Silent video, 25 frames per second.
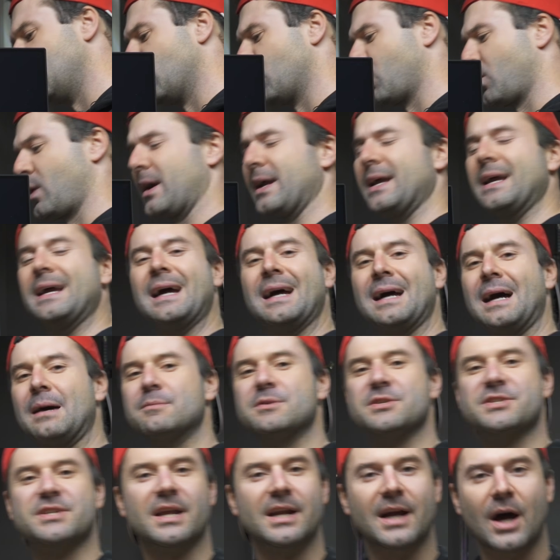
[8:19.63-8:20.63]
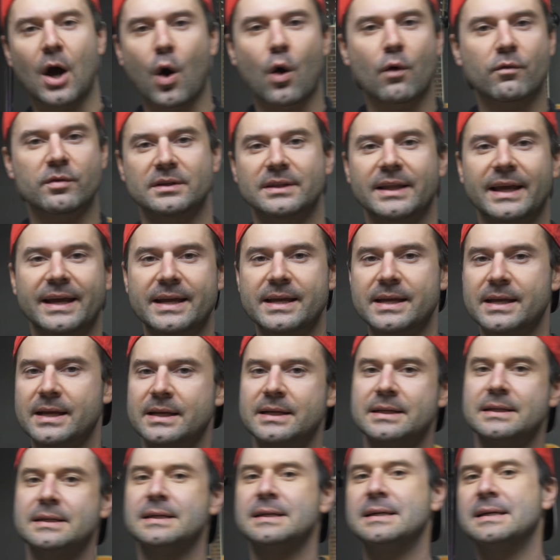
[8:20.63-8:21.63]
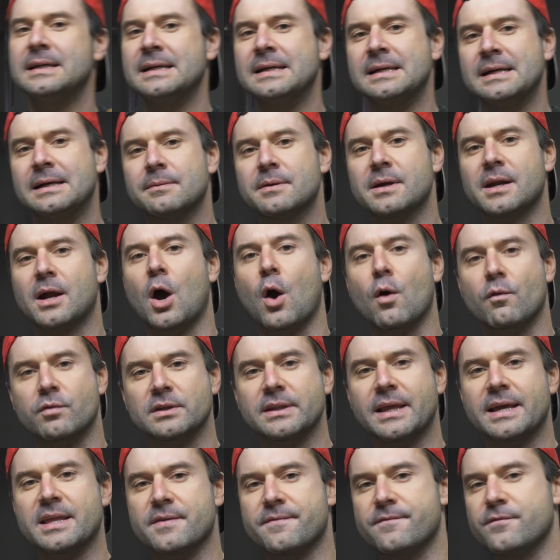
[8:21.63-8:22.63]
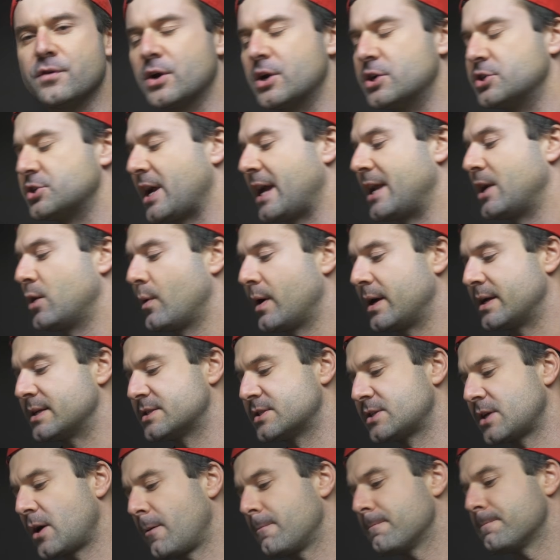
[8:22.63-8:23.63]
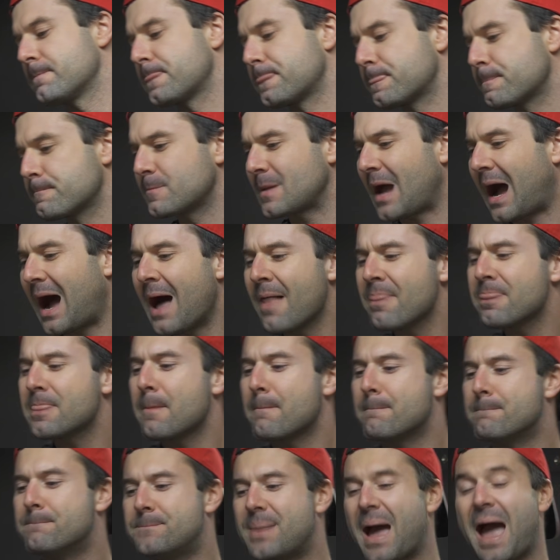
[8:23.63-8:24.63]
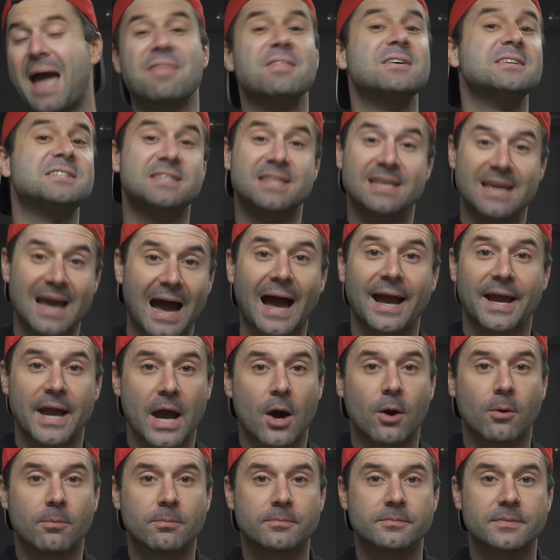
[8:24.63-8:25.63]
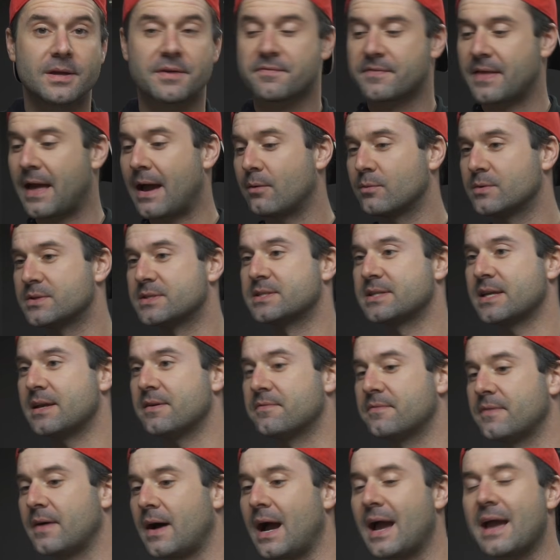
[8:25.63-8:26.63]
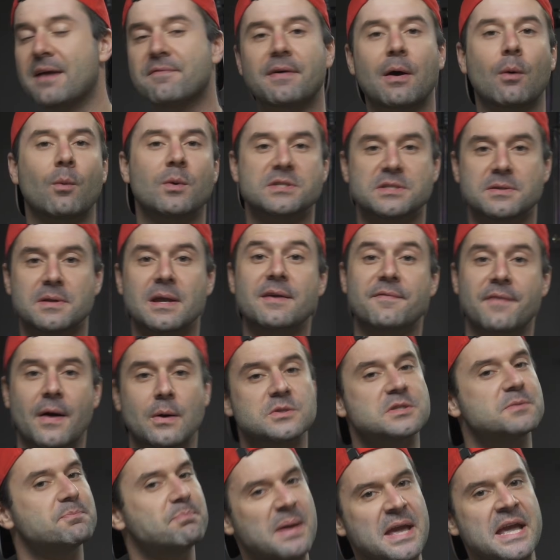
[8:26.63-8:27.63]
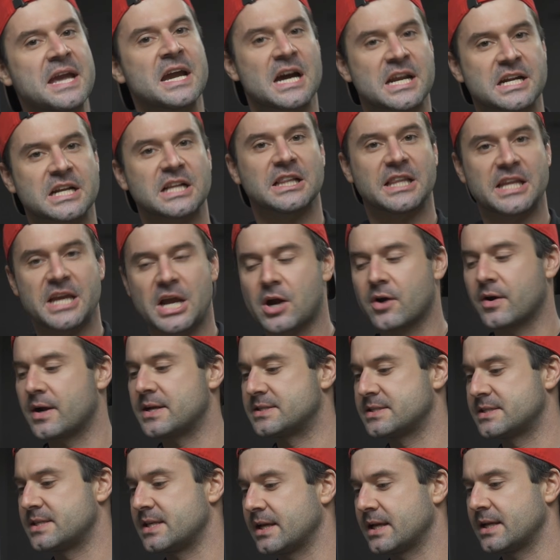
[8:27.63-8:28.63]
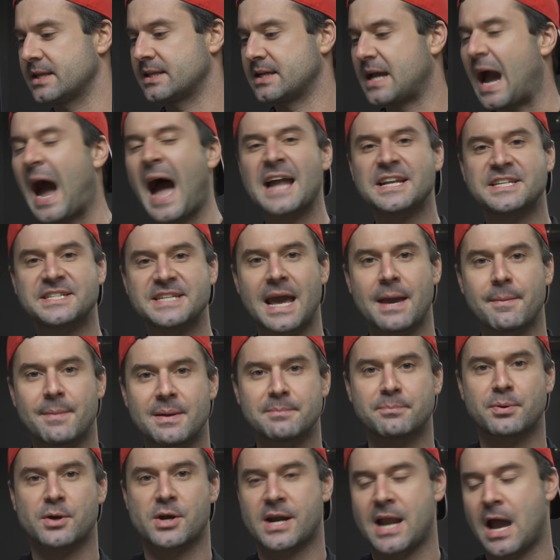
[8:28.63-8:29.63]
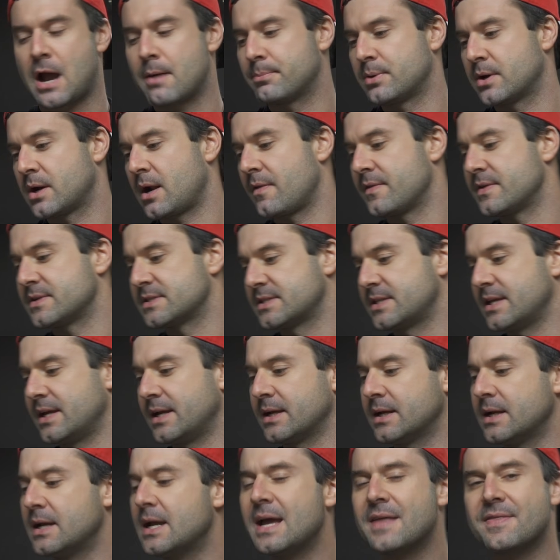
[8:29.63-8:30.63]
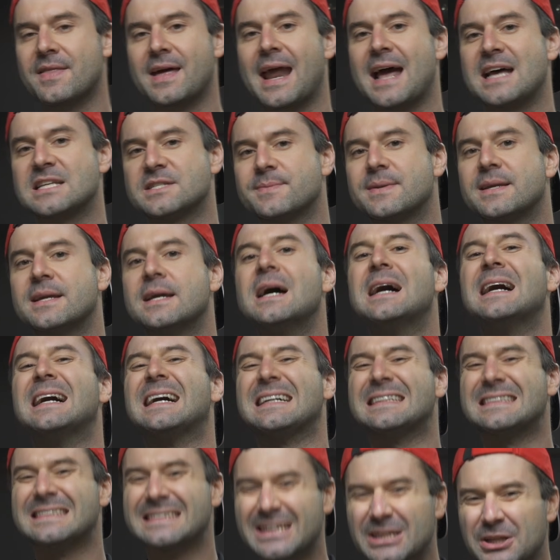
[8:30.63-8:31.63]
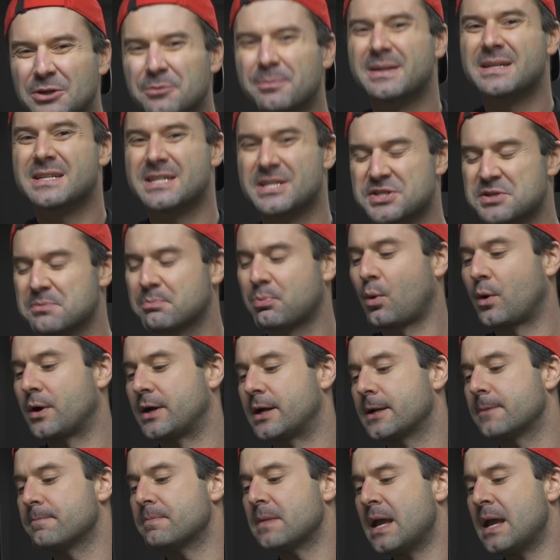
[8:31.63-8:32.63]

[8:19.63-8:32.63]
worth. I'm just gonna overlay the footage anyway. So on the back, it's the IO. If I was being unclear, it's the goddamn input and output on this thing that has me a little bit disappointed.